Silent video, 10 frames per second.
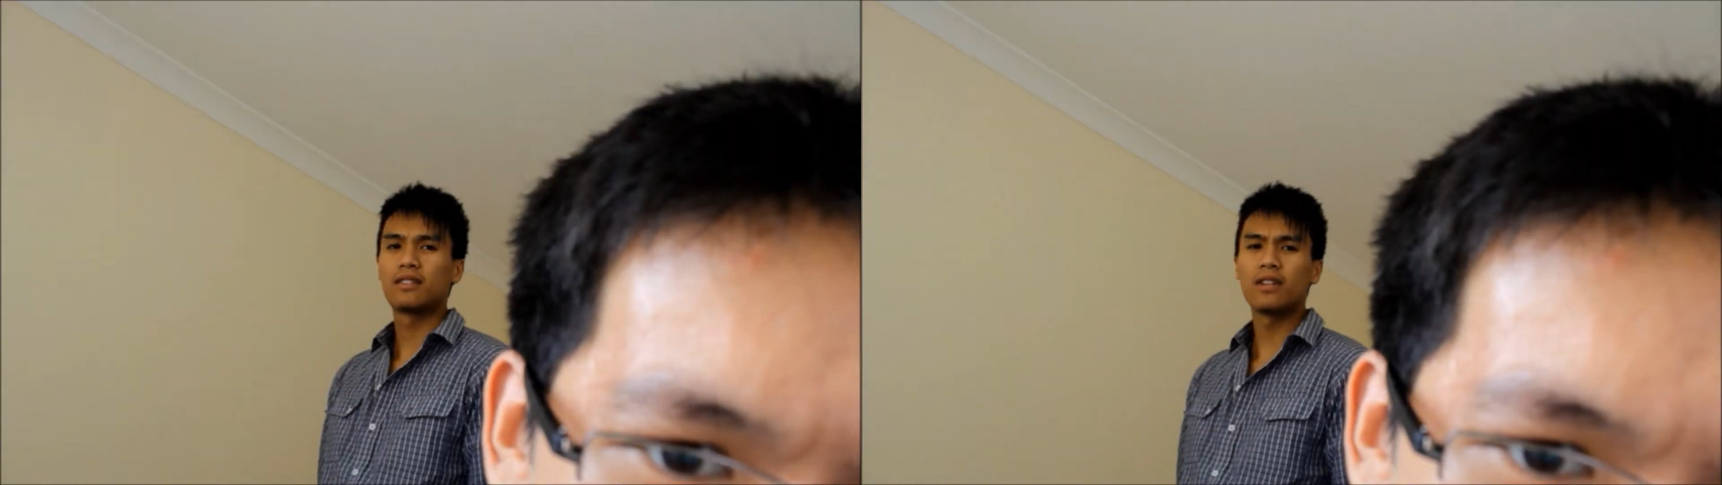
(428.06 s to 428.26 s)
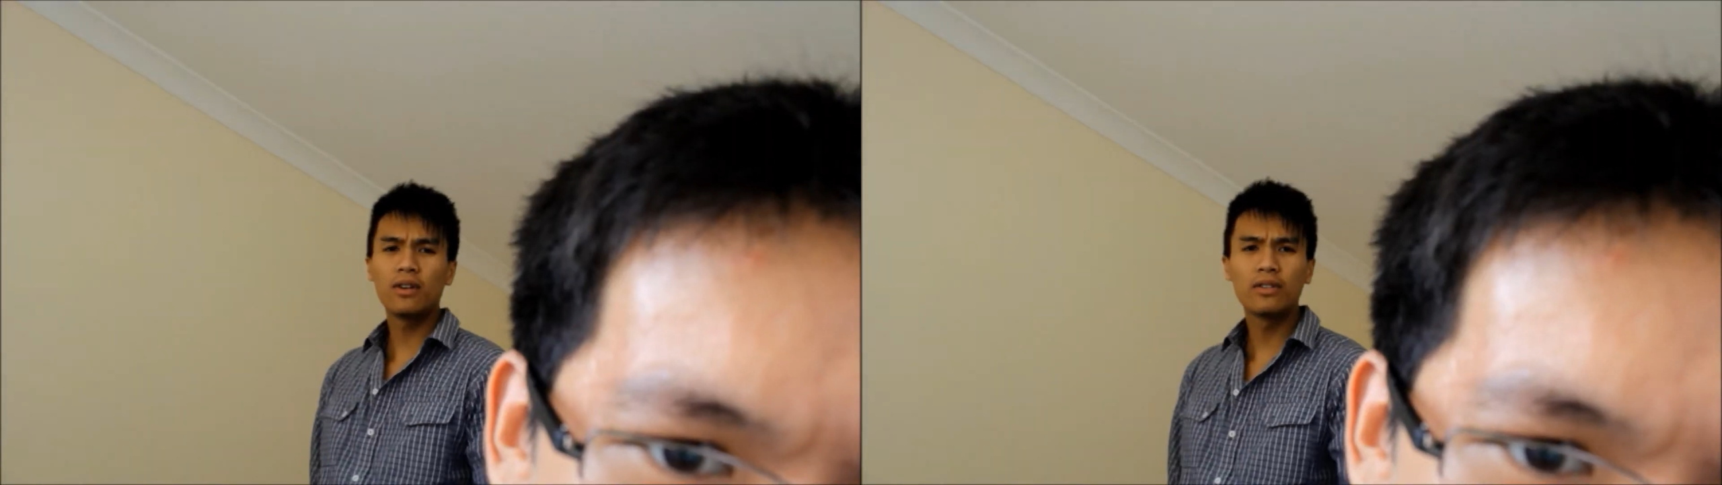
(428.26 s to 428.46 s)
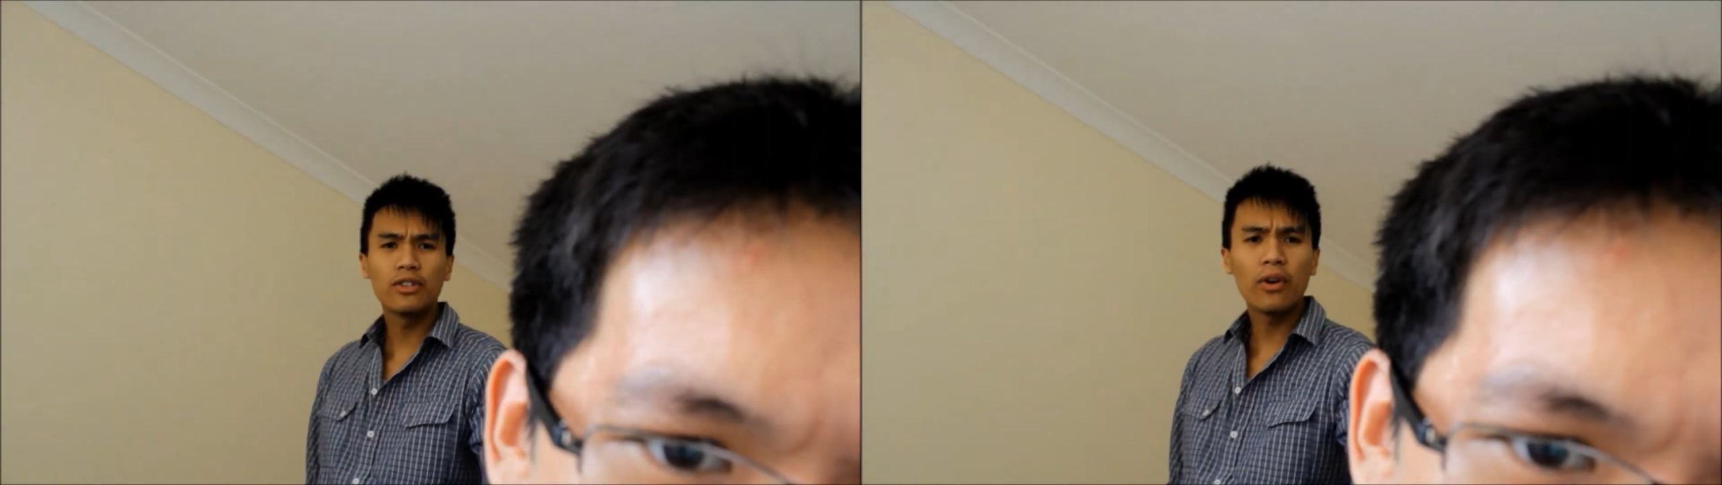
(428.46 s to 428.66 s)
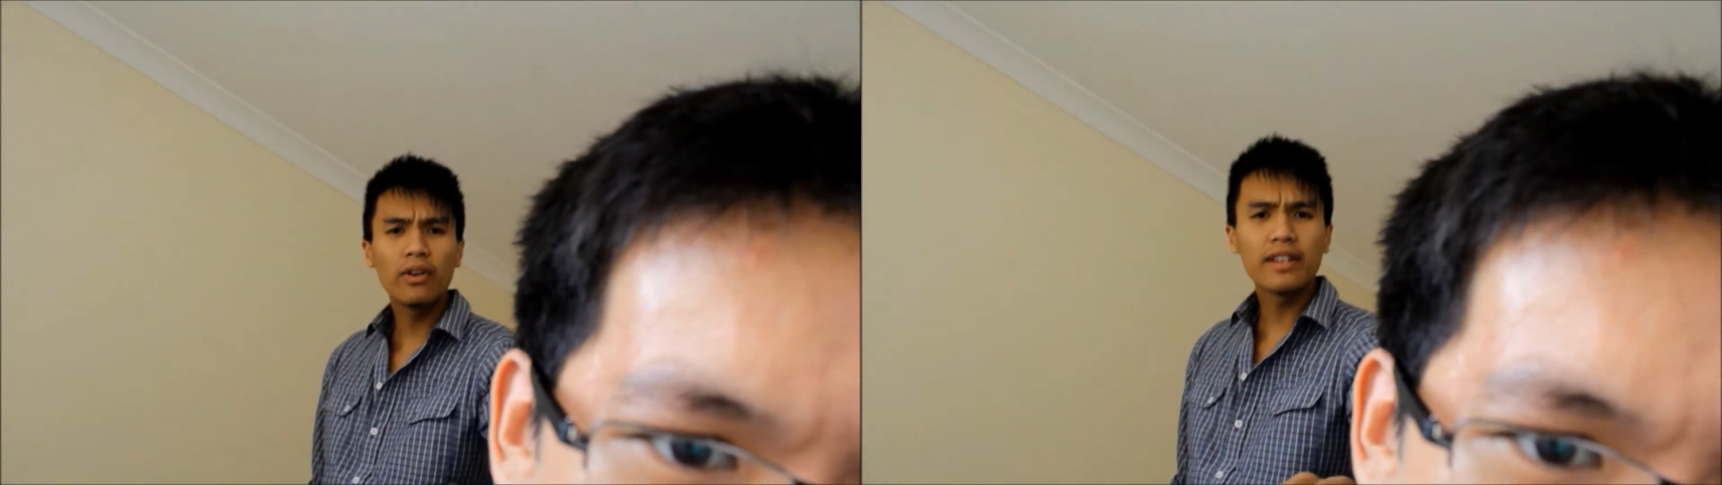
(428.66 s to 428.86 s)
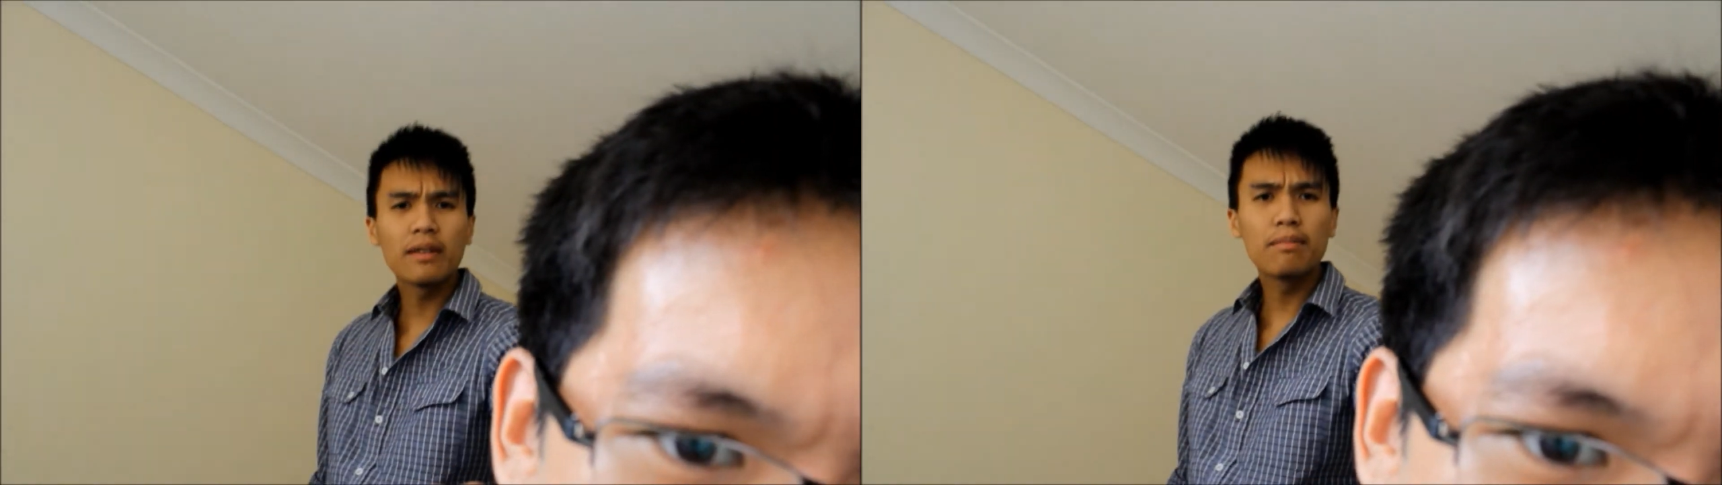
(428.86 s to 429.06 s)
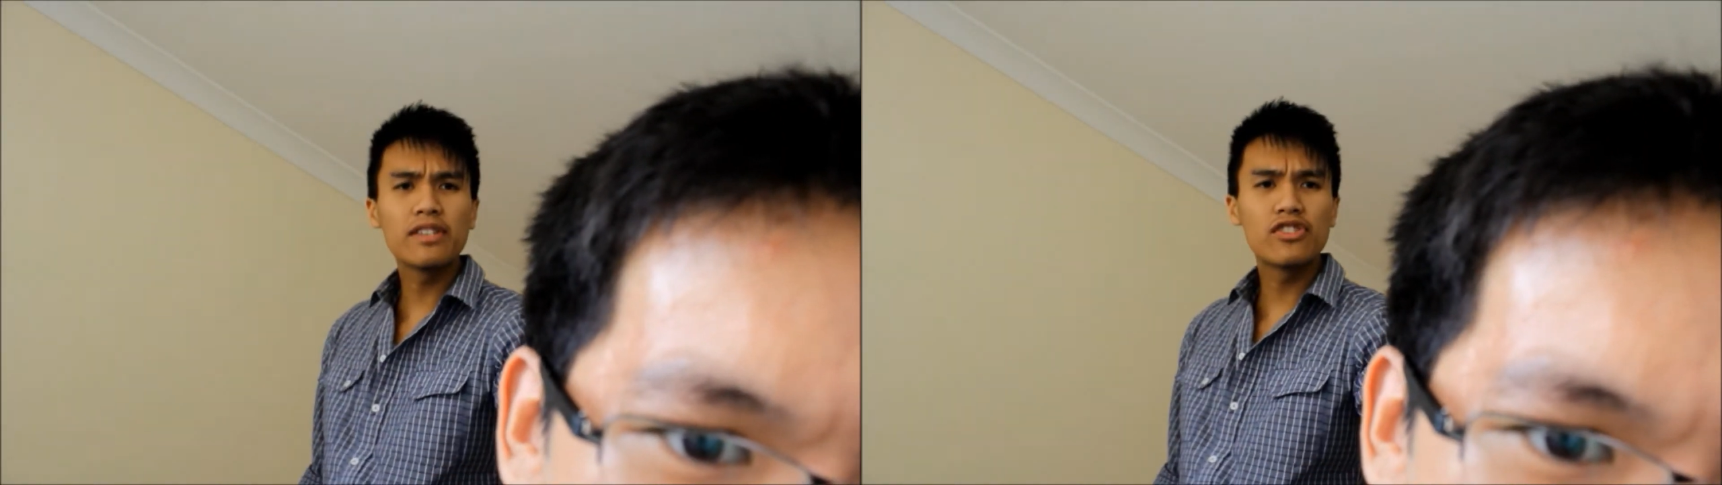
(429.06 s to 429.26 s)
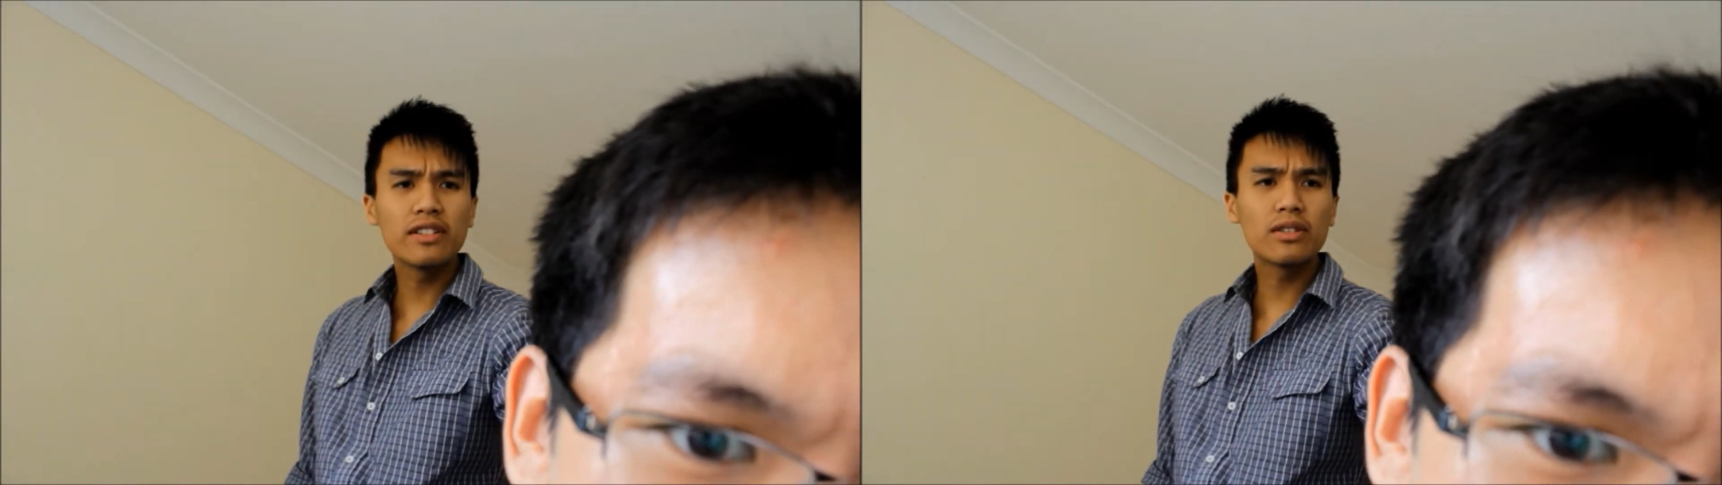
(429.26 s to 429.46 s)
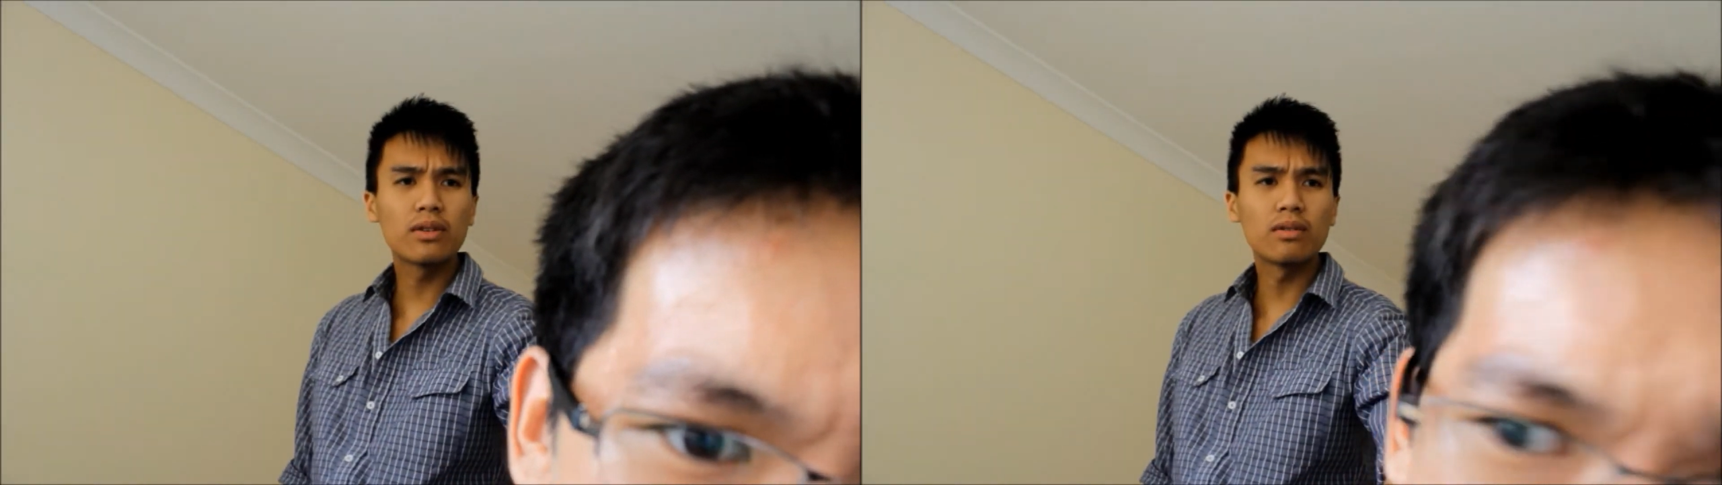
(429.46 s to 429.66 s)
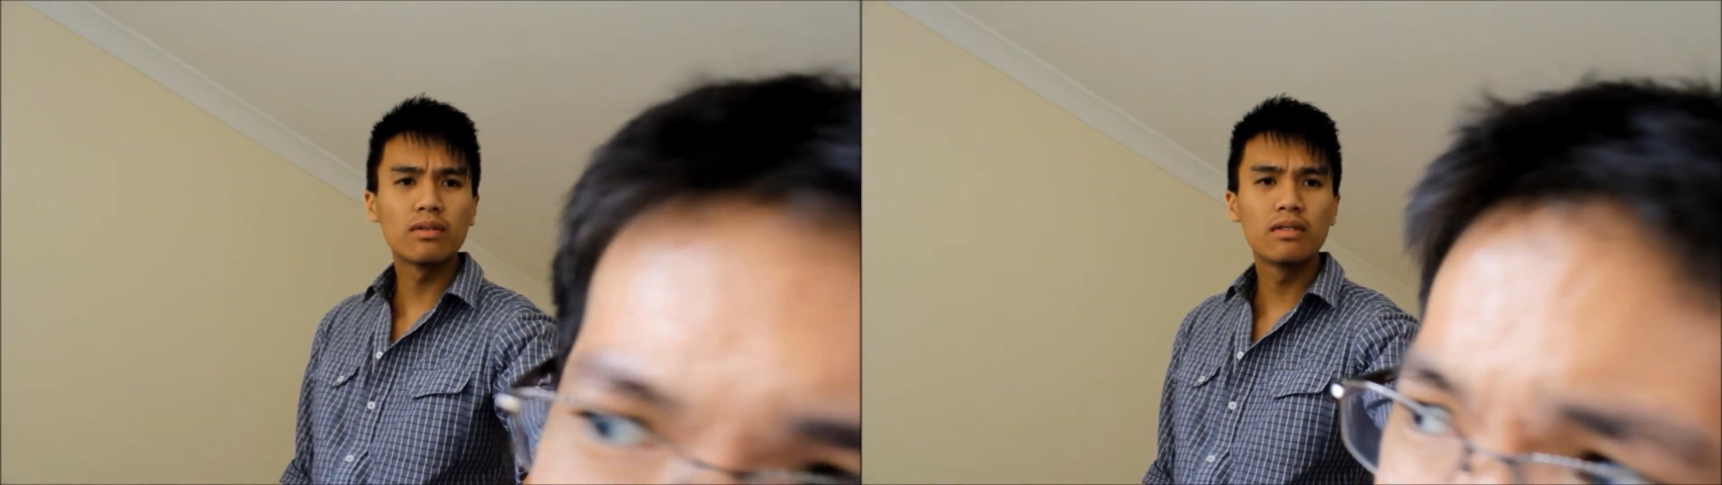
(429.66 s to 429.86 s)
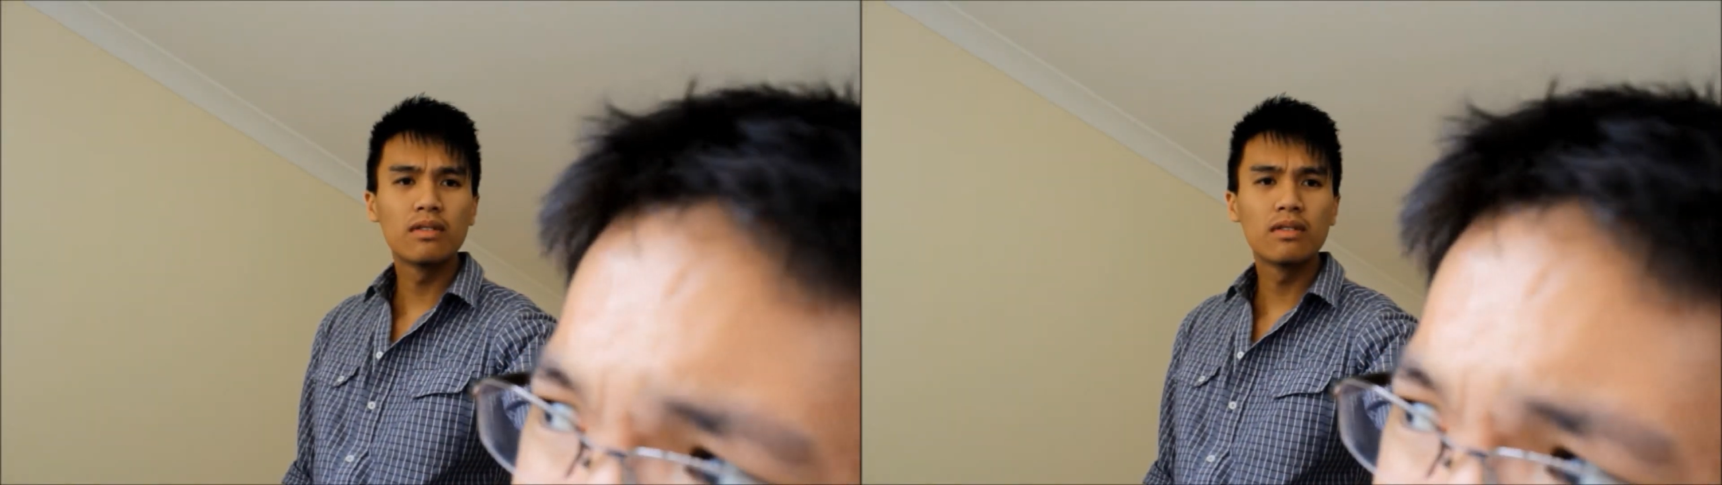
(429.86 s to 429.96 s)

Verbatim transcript: Dude, you're hurting him. Be gentle.